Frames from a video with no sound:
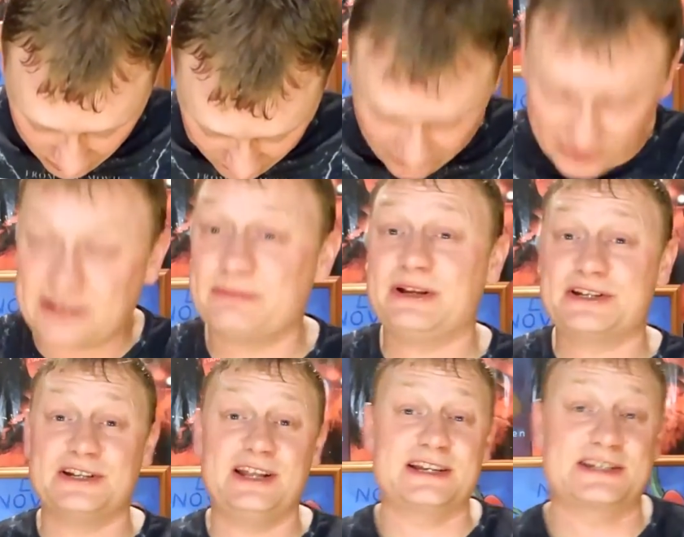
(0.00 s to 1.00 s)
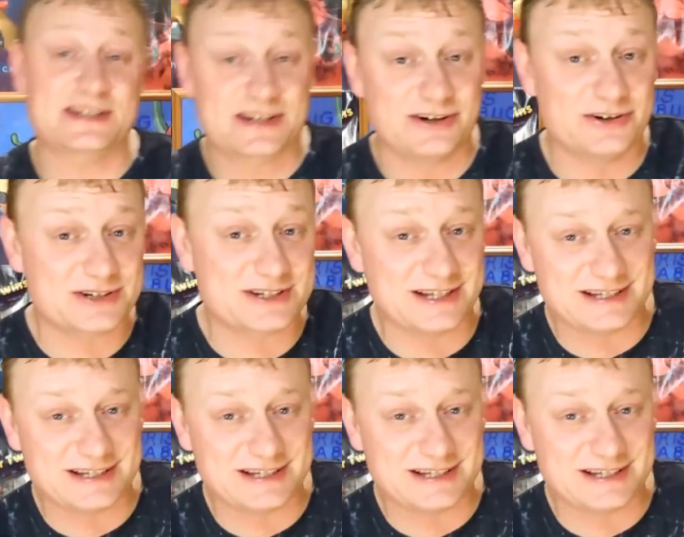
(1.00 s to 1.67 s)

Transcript: Oh, finally, didn't mention this, of course.